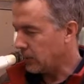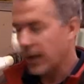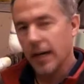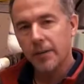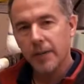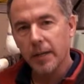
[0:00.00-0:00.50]

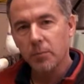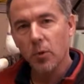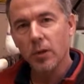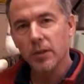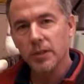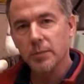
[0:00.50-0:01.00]
have a
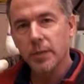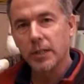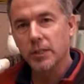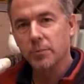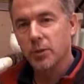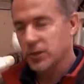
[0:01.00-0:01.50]
boiler
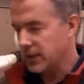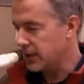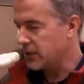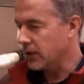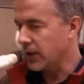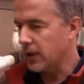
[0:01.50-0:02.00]
inspection
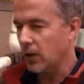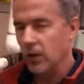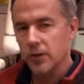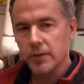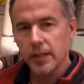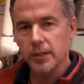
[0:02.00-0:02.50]
procedure, and all
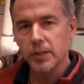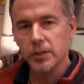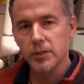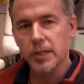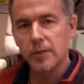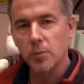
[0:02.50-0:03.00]
our
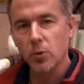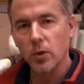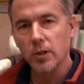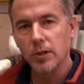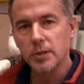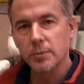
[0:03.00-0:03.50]
technicians have a
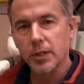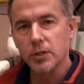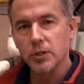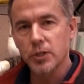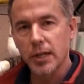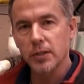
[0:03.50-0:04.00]
boiler
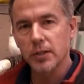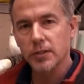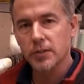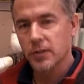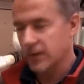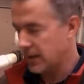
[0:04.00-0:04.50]
inspection
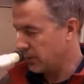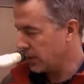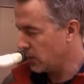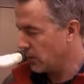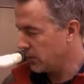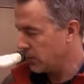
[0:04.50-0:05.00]
checklist that we
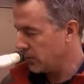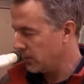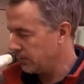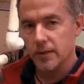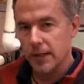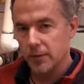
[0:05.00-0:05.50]
go through.
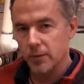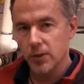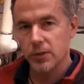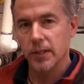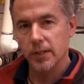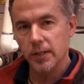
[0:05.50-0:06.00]
And the
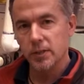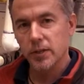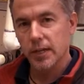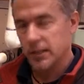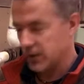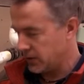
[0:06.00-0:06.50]
first thing that your
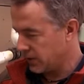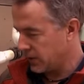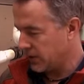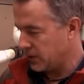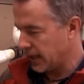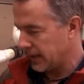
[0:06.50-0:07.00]
technician is
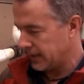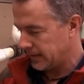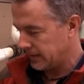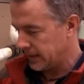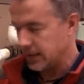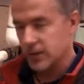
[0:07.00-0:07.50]
going to
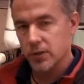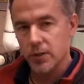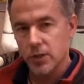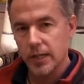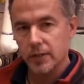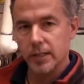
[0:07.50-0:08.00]
check is to
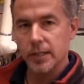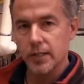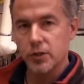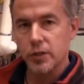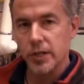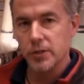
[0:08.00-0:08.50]
check the heat
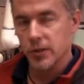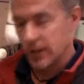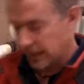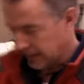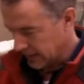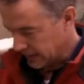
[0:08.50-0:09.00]

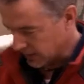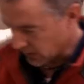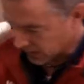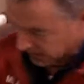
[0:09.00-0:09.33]
exchanger. So